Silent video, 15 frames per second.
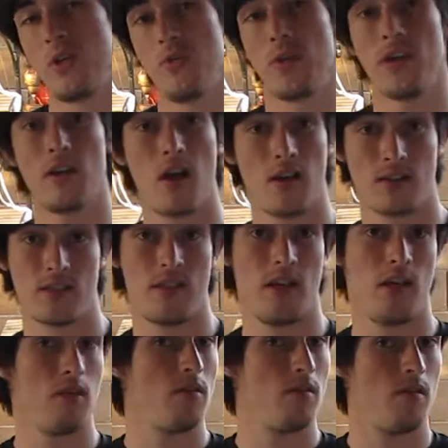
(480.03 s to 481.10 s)
you cannot see
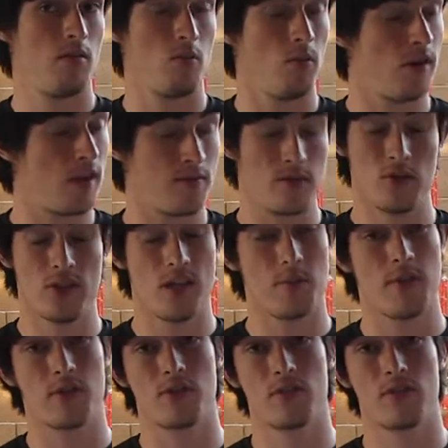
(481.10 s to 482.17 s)
it whenever you take
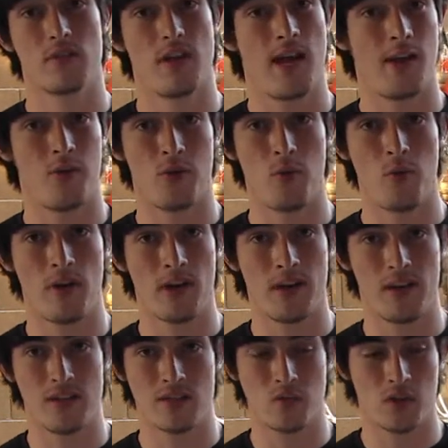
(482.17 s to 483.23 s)
pictures. I don't know what it
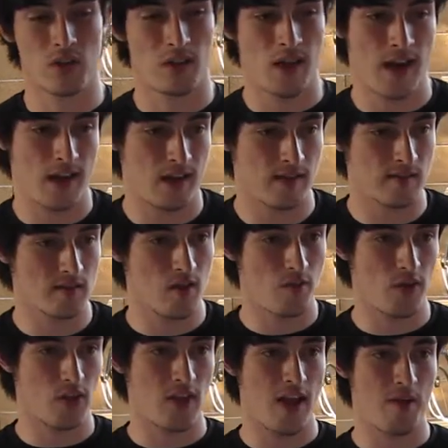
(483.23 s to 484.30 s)
is with the lighting and stuff
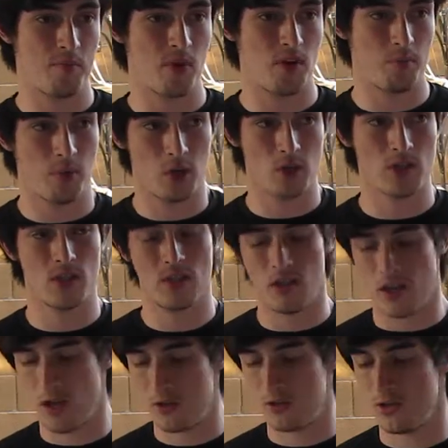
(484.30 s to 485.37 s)
like that, but in person the
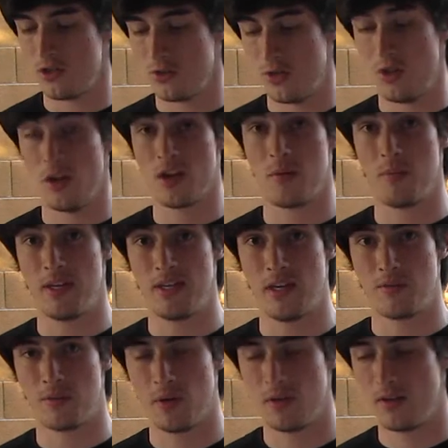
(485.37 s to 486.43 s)
colors usually look a bit
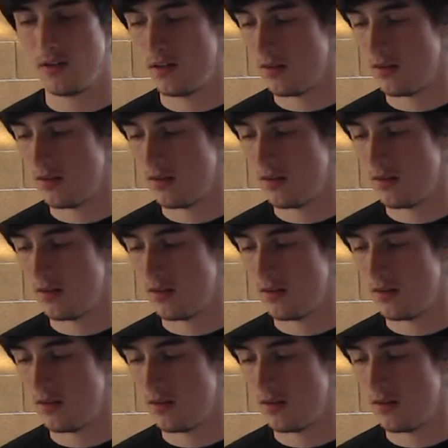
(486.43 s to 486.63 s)
different.